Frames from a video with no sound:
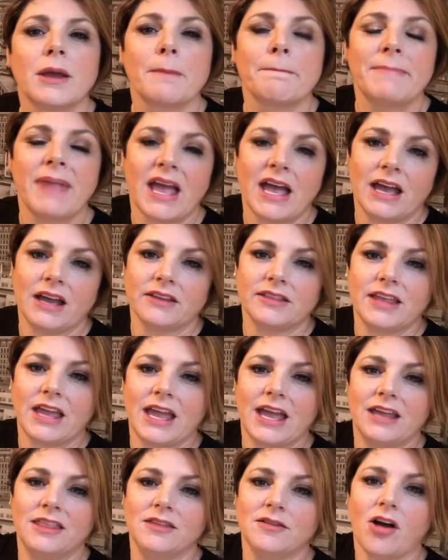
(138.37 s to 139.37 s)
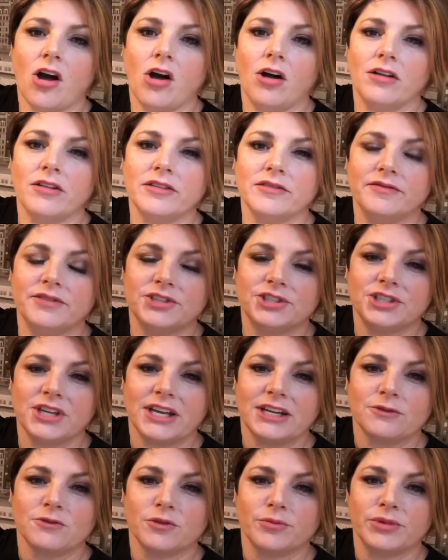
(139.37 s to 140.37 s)
bag that had all the
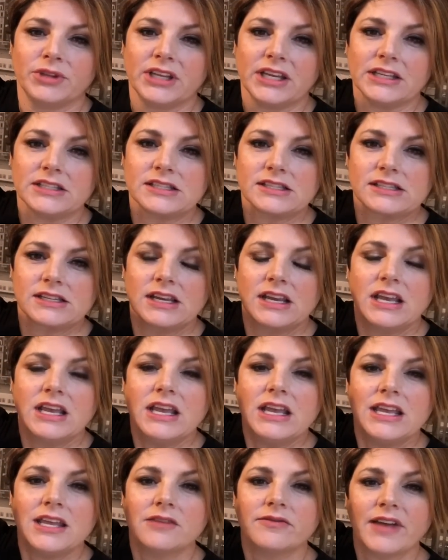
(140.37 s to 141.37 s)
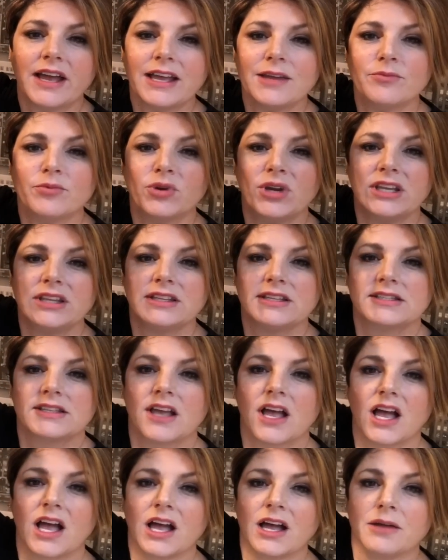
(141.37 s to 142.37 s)
vachetta replaced. If I bring this
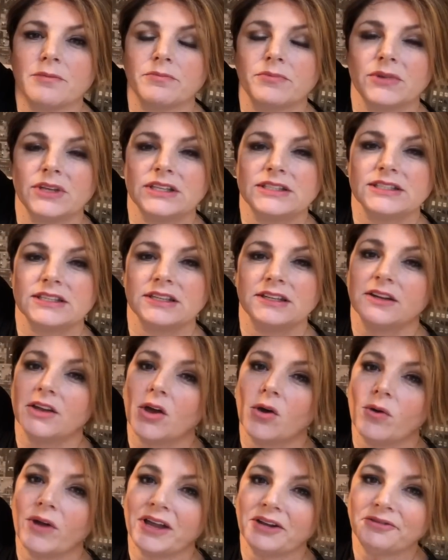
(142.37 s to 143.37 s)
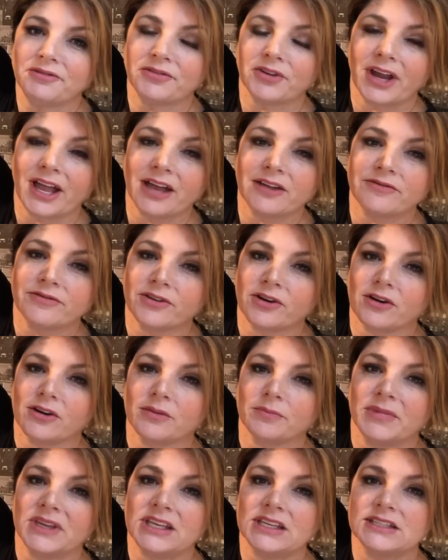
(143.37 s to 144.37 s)
up, it's gonna go on forever
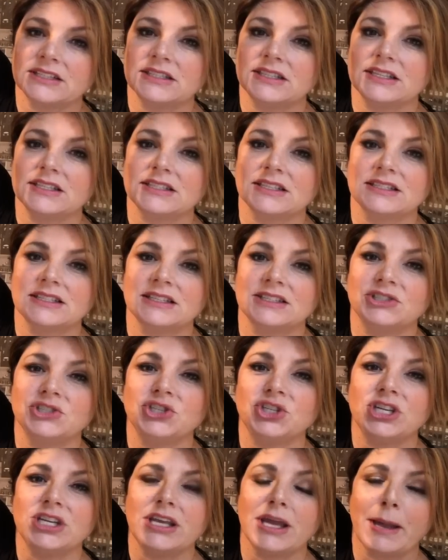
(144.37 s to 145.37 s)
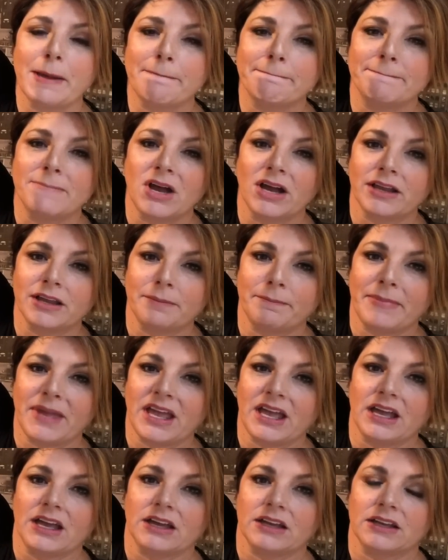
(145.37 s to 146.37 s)
because this is a GM bucket
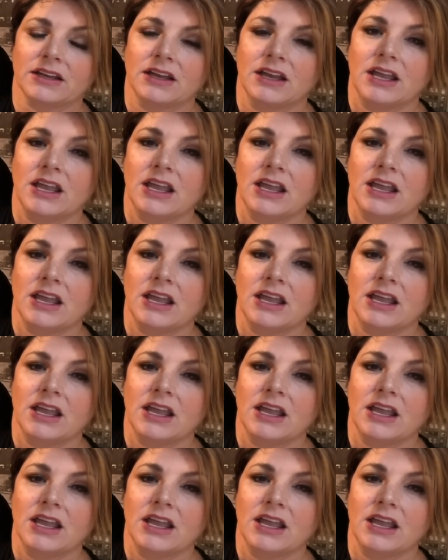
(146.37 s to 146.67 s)
bag.